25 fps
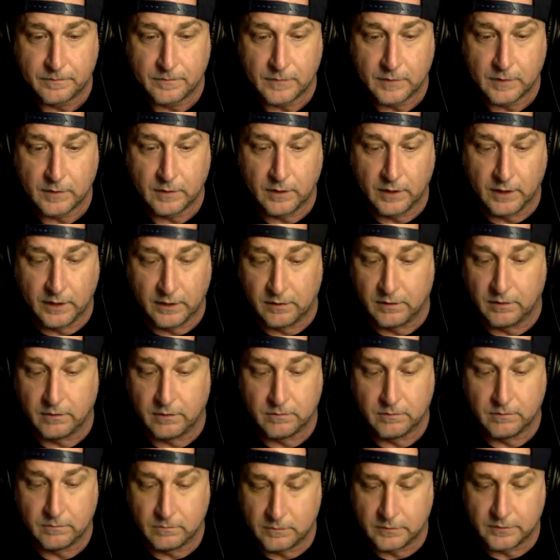And
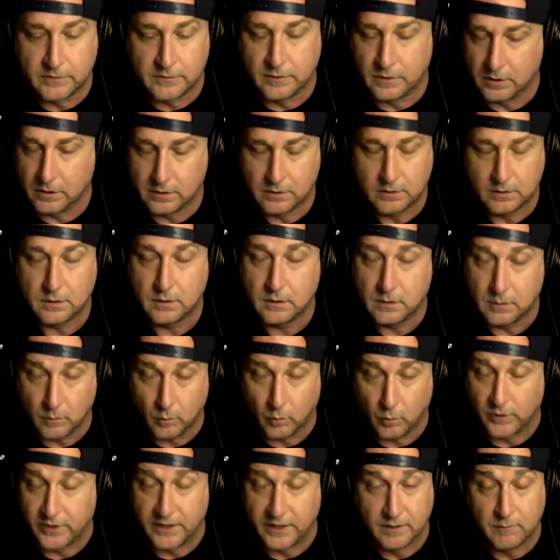
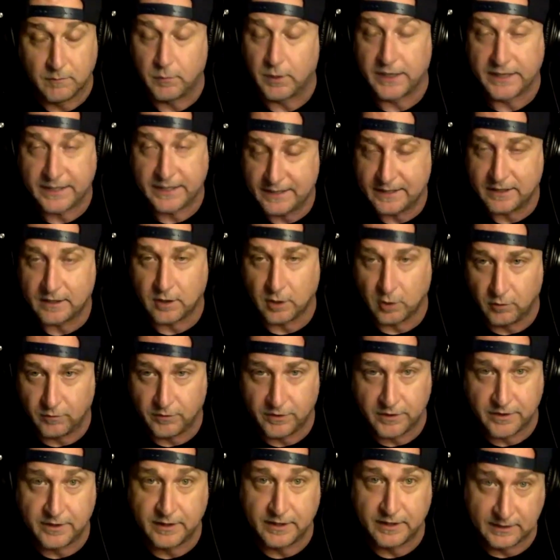we didn't break any
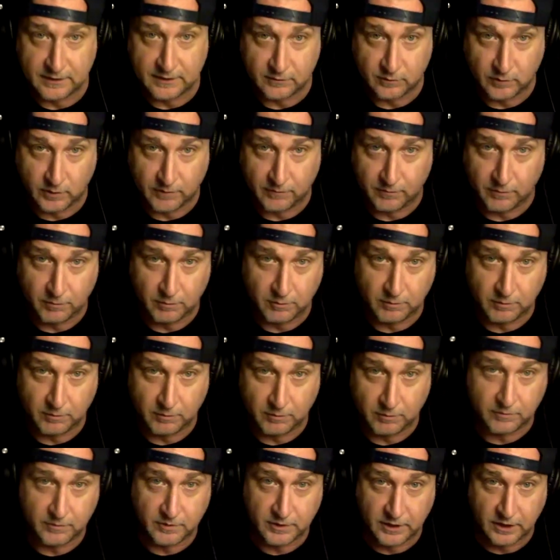COVID things. Everyone,
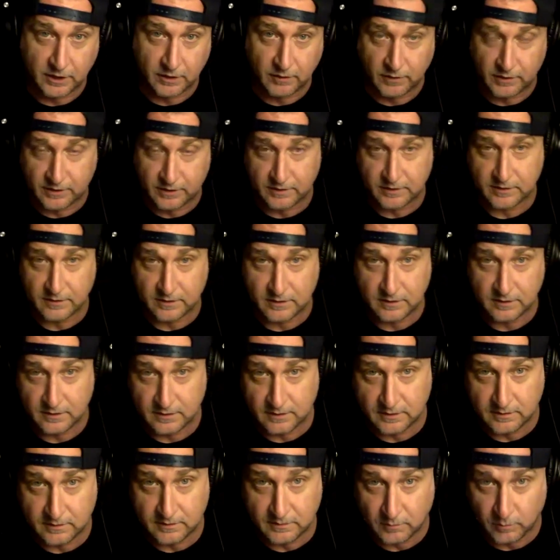
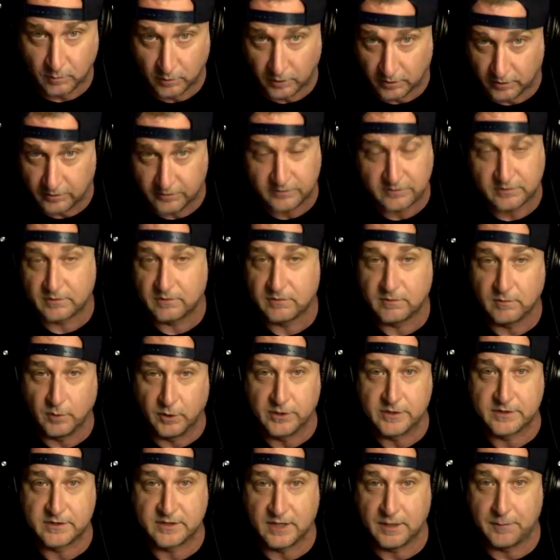was
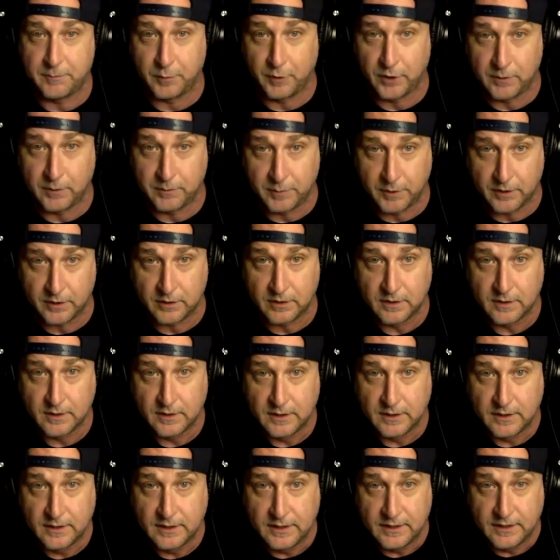separate, but
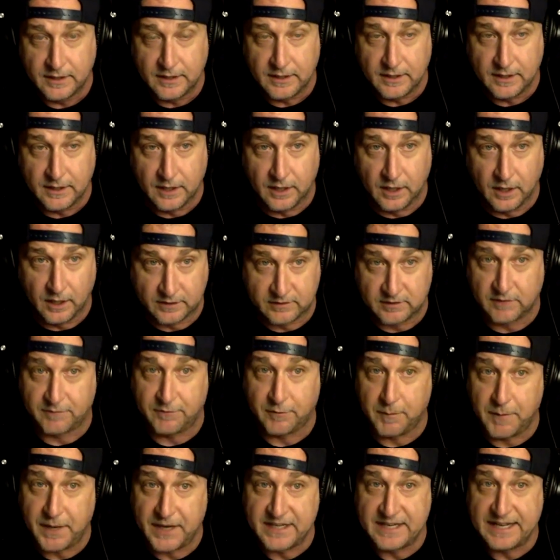except for my dad,